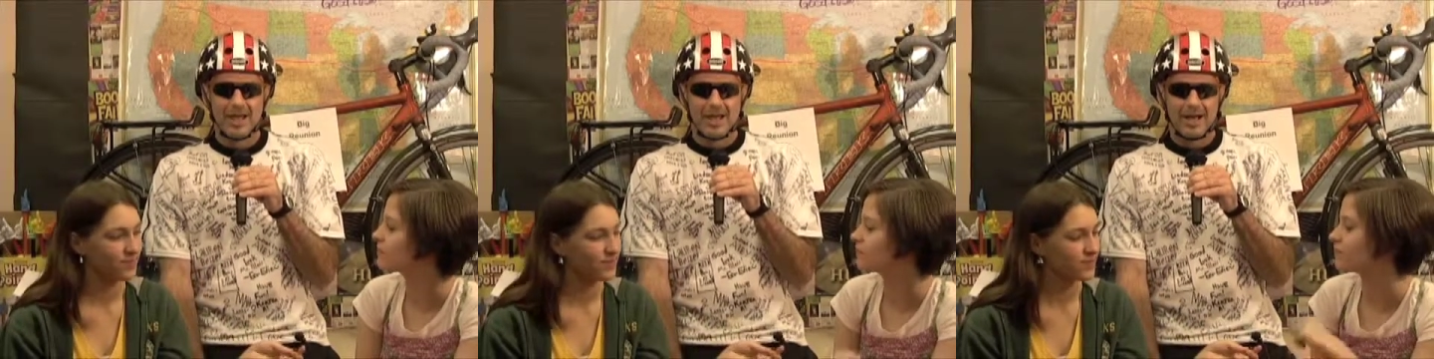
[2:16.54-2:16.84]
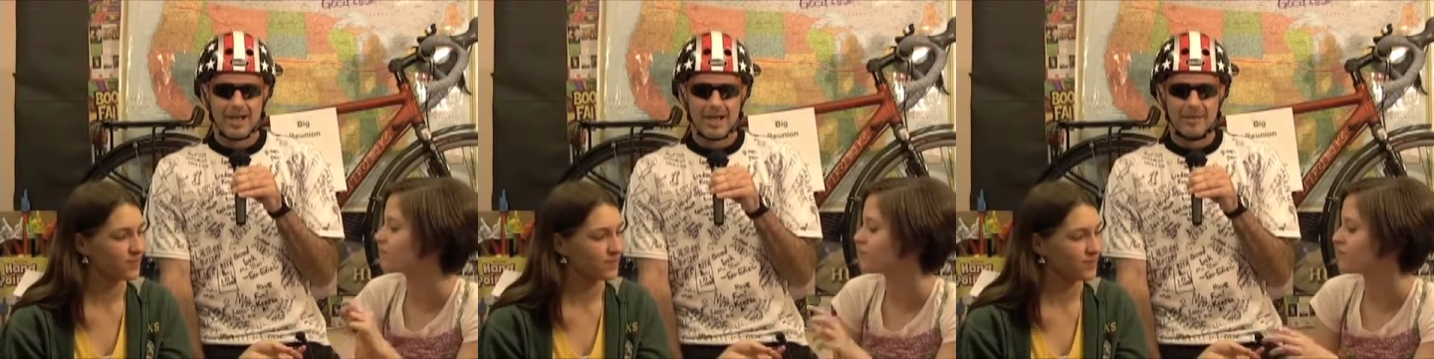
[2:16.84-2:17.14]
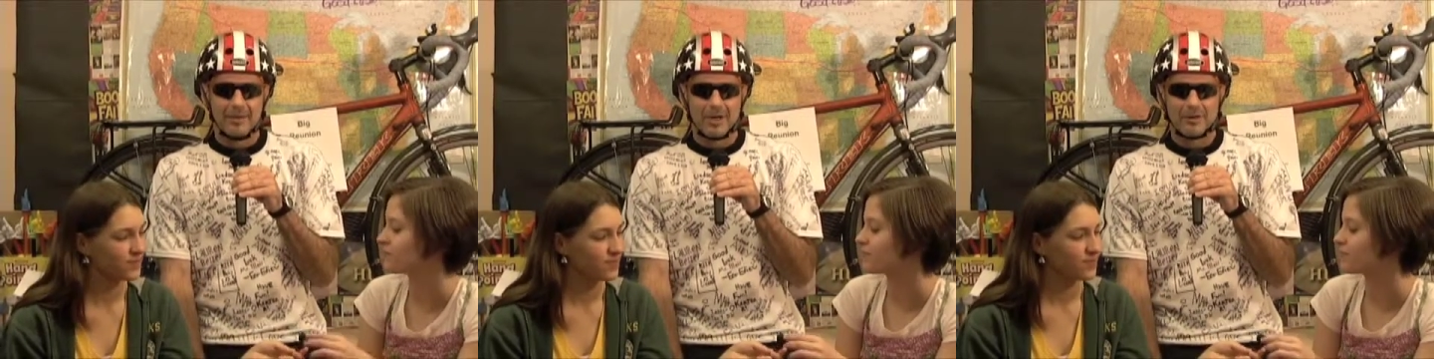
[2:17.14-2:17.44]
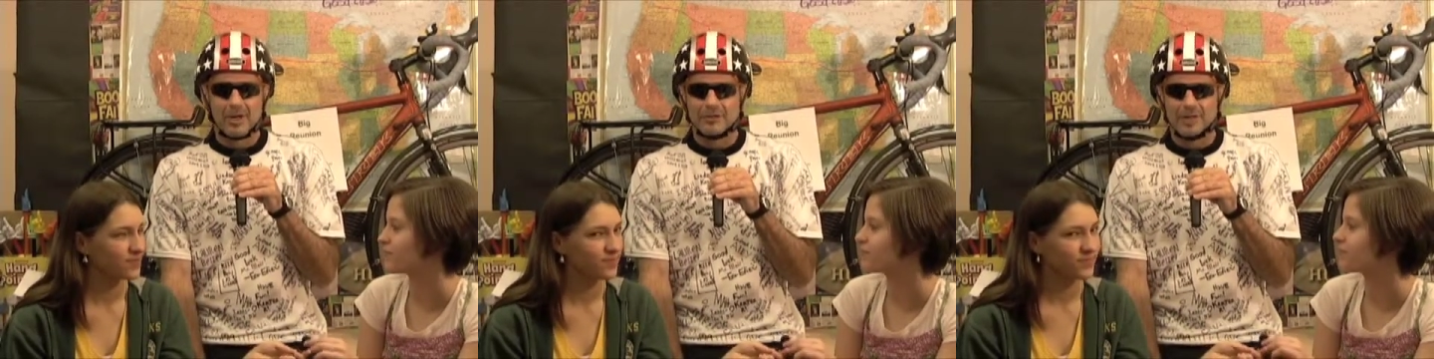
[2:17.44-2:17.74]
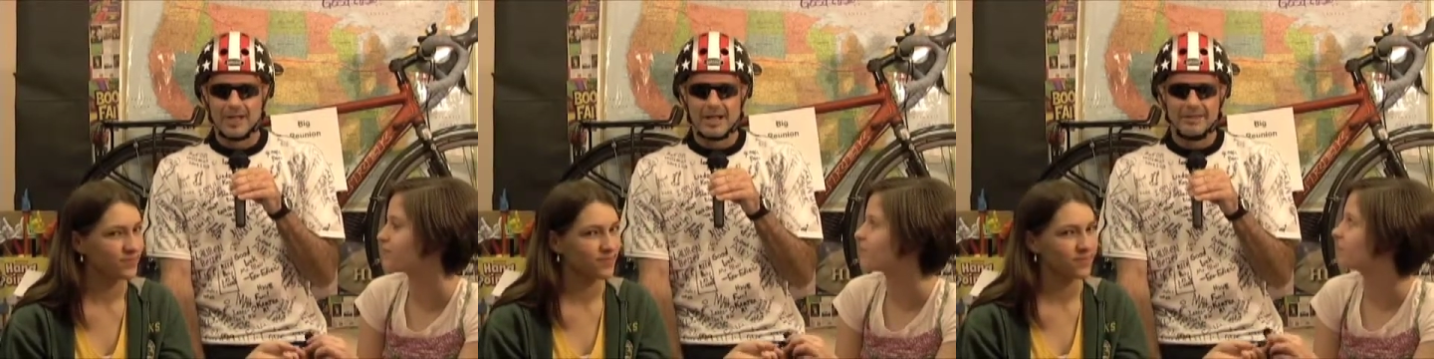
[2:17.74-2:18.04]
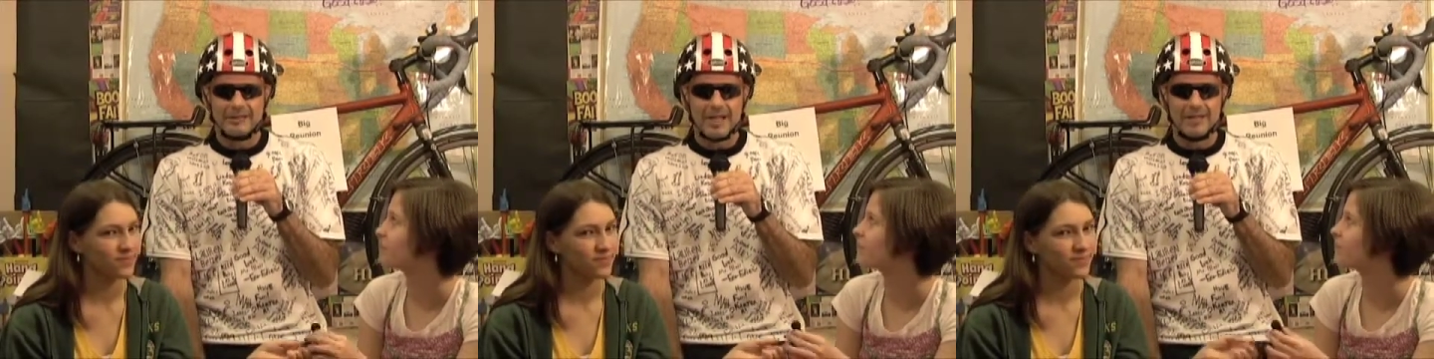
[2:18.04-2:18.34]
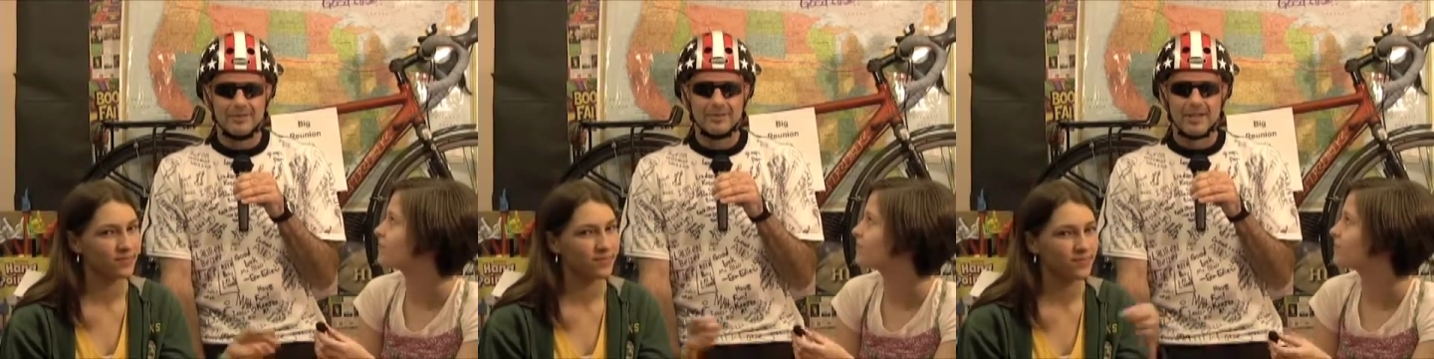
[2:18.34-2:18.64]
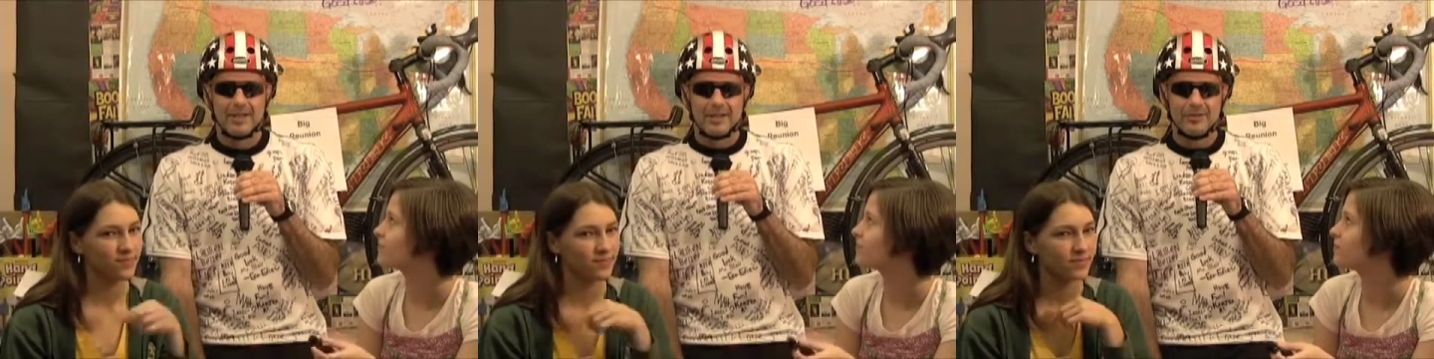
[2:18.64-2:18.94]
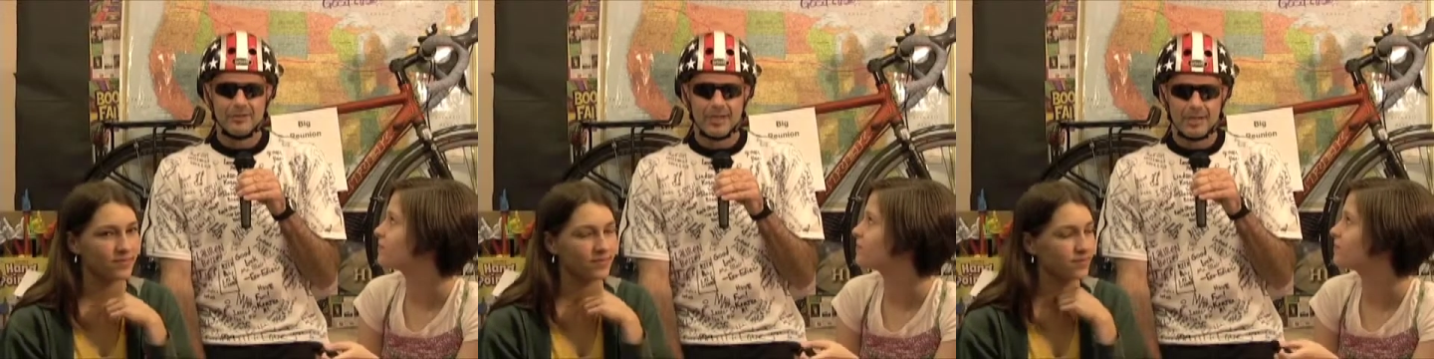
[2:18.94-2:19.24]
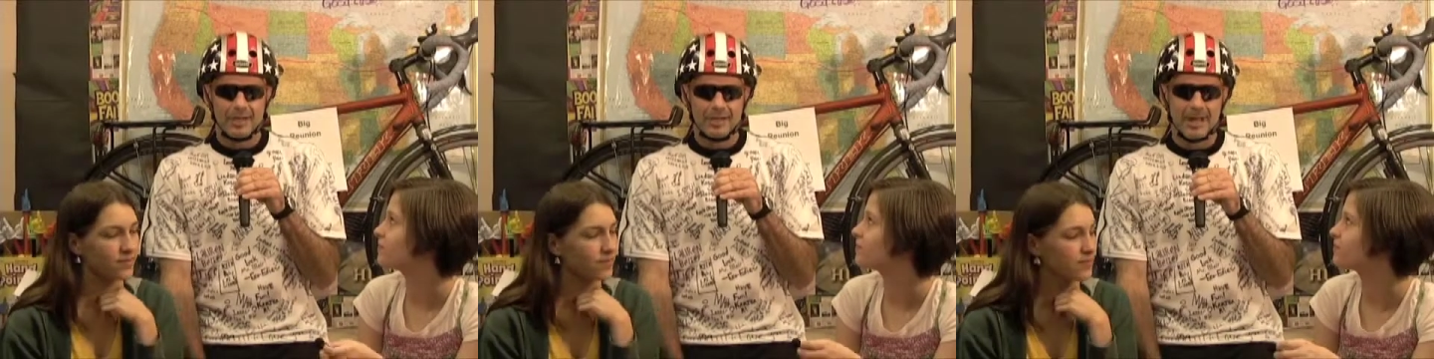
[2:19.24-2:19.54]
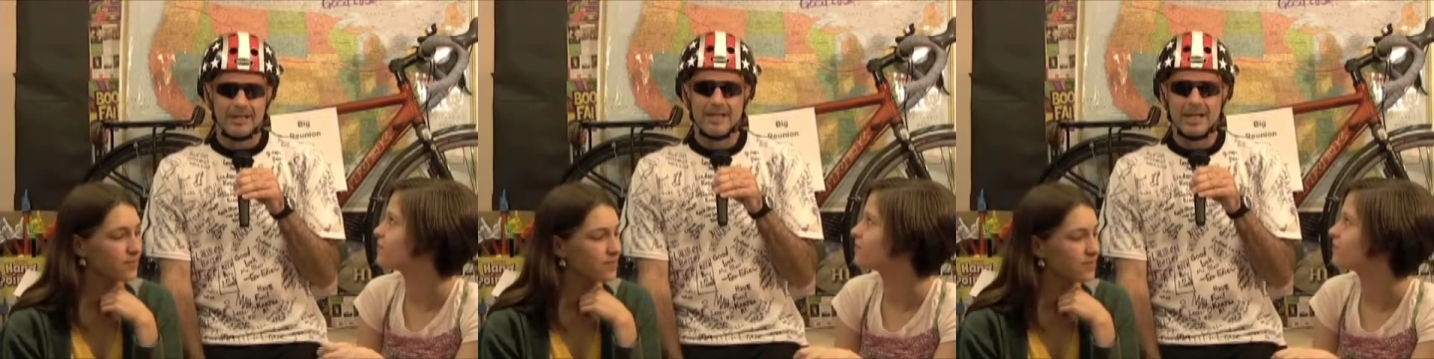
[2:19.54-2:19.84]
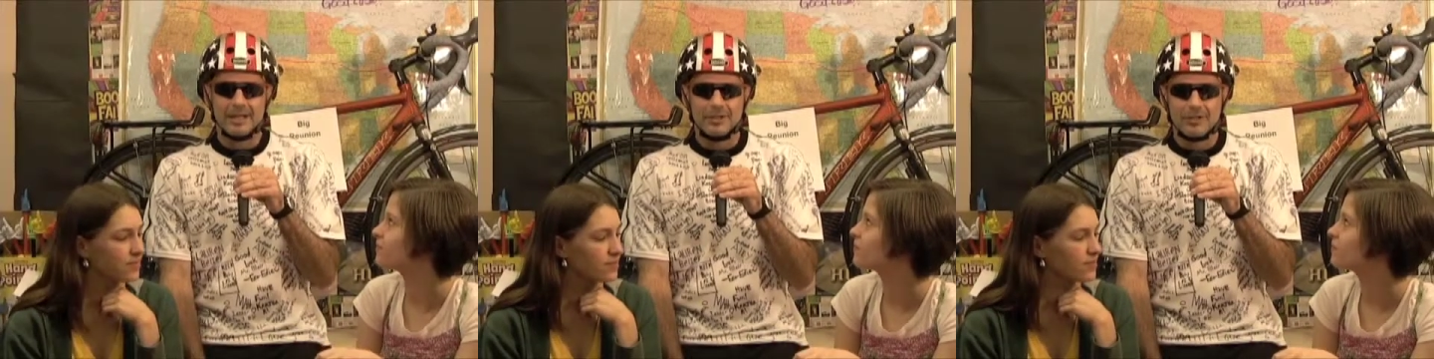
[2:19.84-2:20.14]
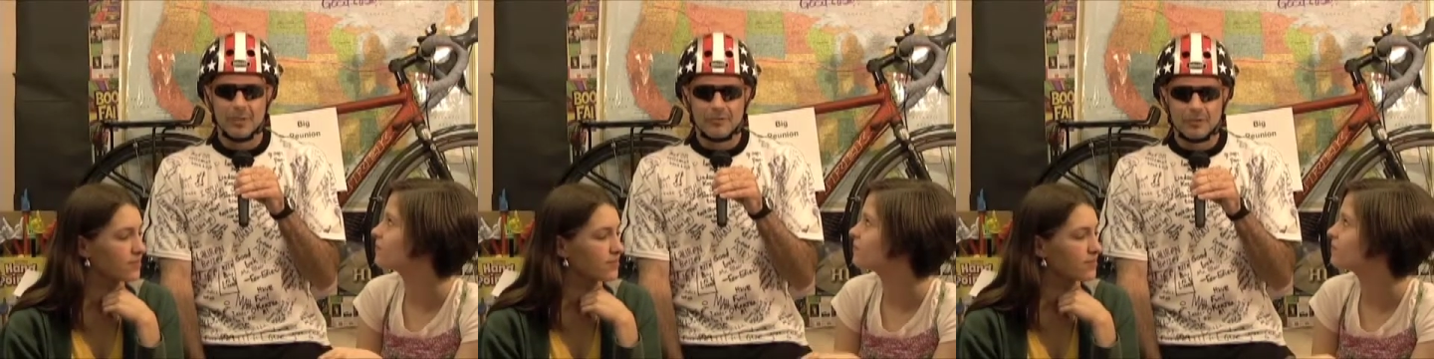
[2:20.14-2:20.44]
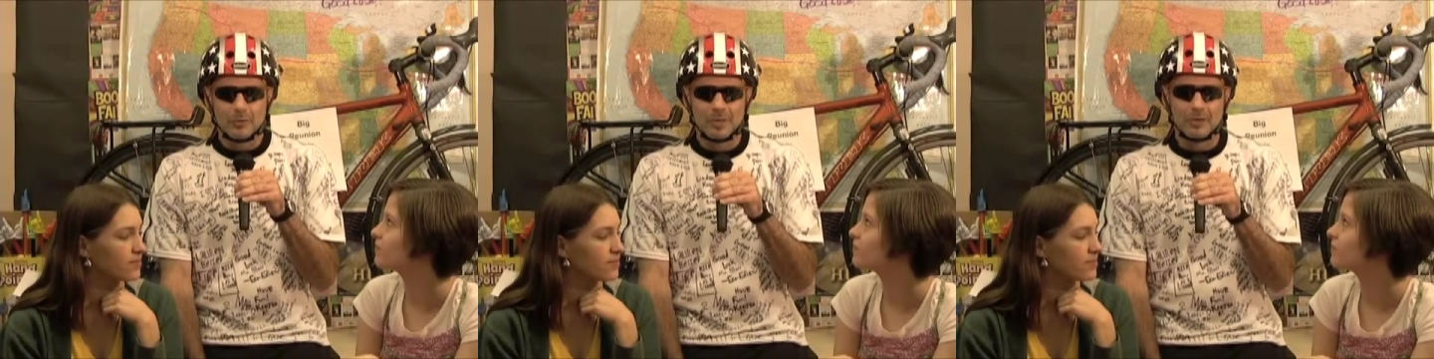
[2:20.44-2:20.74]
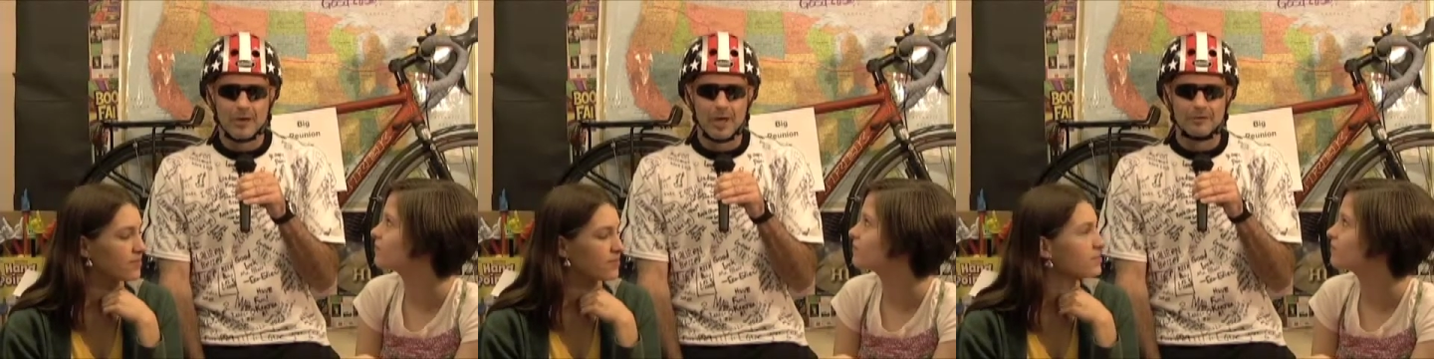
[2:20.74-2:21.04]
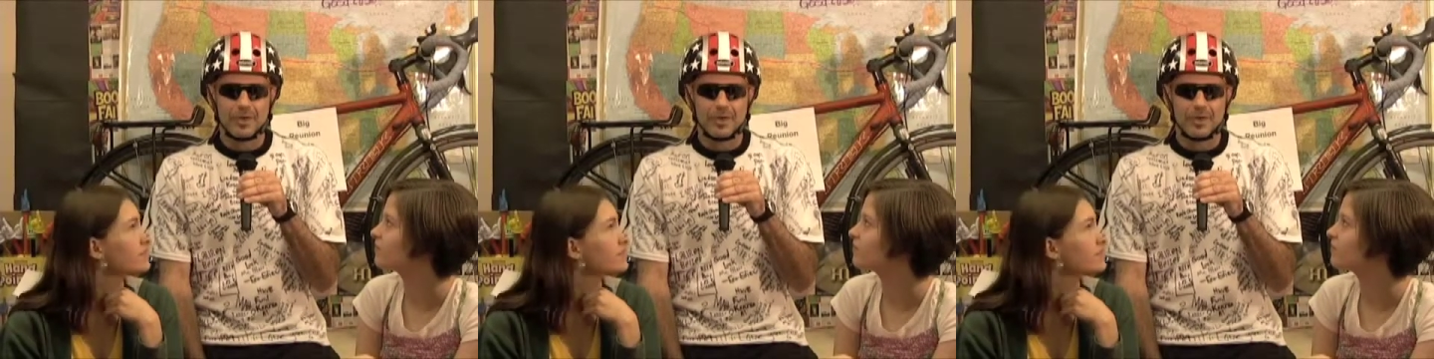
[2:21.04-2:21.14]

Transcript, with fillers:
Speaker 1: across the United States. This in 1992, when I first went across,